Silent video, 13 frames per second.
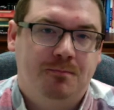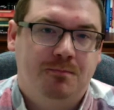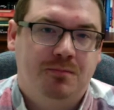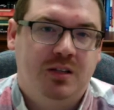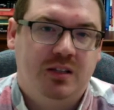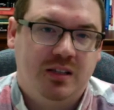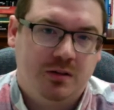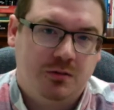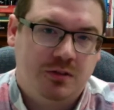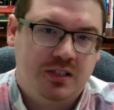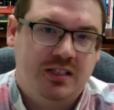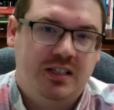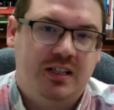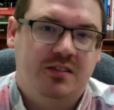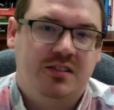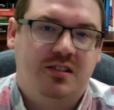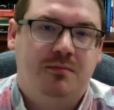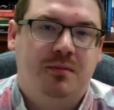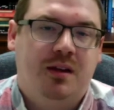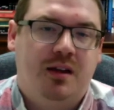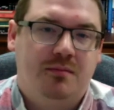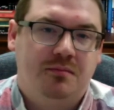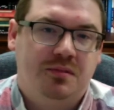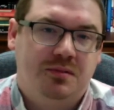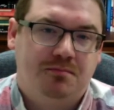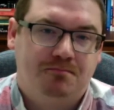The little details sometimes.